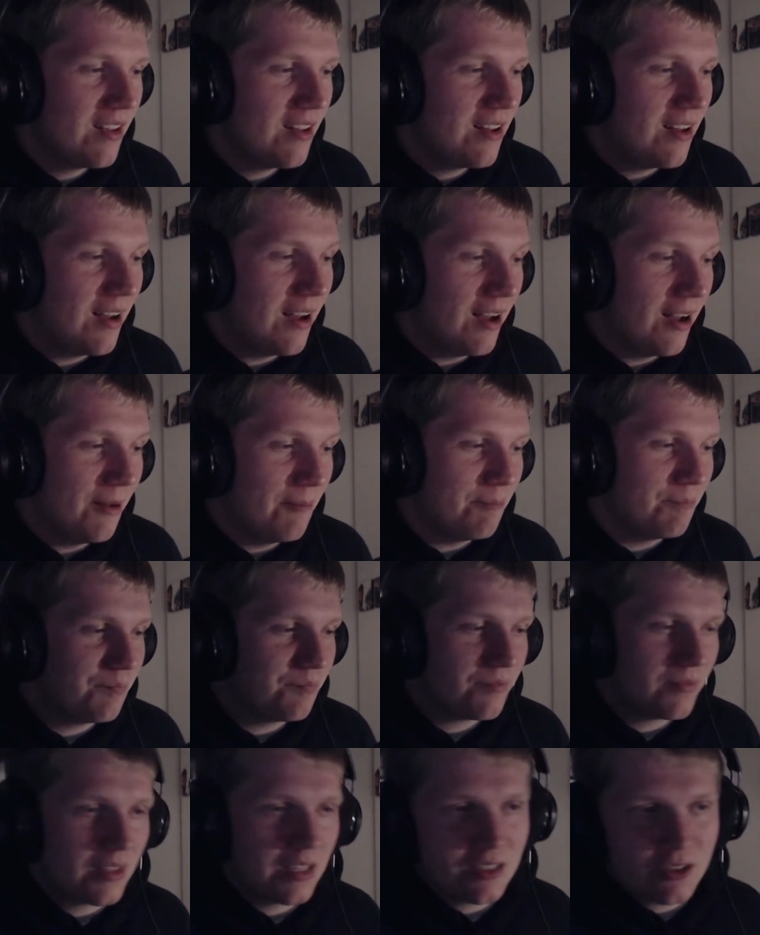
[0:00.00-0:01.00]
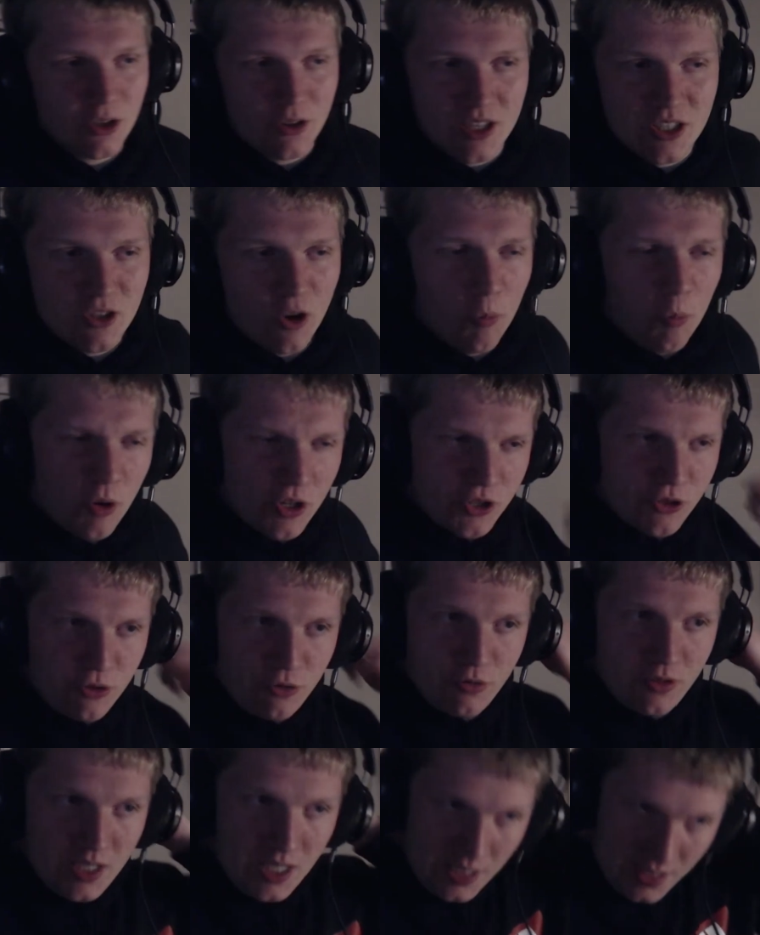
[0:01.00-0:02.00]
So there's no point
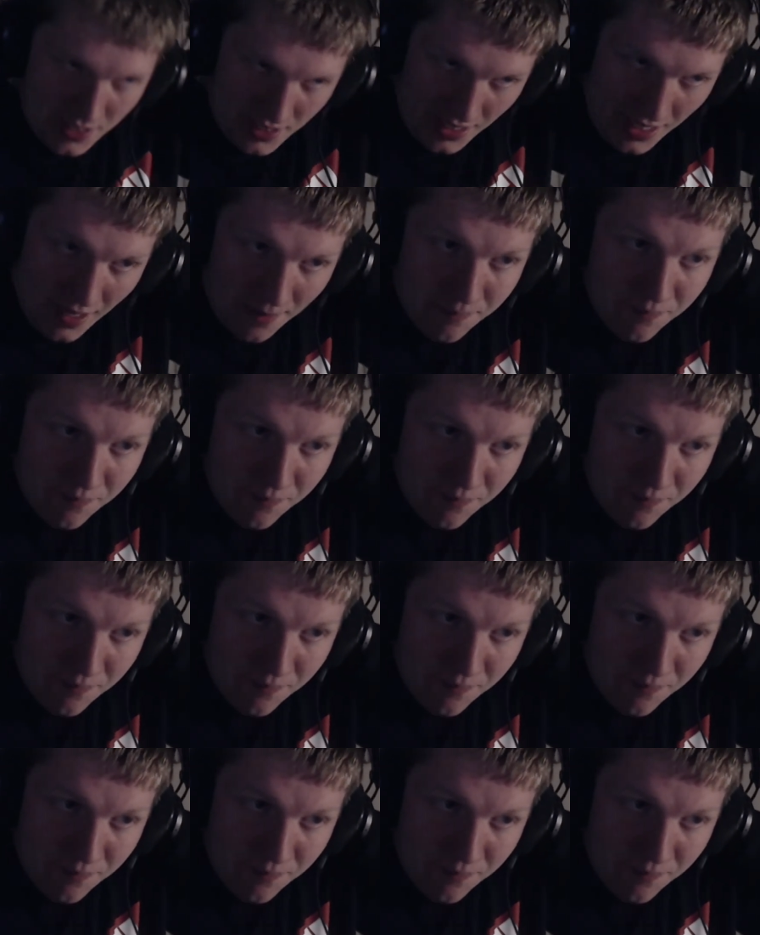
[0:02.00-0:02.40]
scrutinizing that.